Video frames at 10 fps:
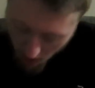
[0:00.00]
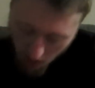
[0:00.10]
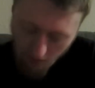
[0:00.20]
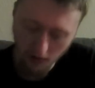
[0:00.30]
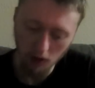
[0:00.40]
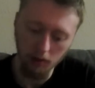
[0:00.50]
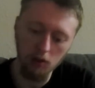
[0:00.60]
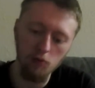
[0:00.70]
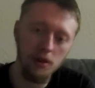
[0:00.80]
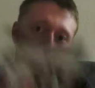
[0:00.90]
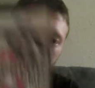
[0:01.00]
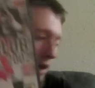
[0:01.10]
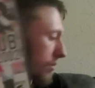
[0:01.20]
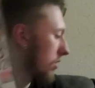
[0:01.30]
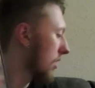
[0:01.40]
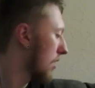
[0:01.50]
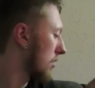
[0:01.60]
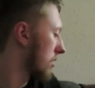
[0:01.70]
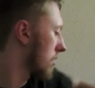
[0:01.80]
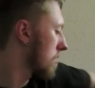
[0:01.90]
NFL QB Club
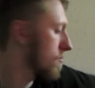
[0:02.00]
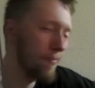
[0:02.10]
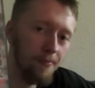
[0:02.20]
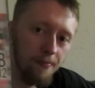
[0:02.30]
2002.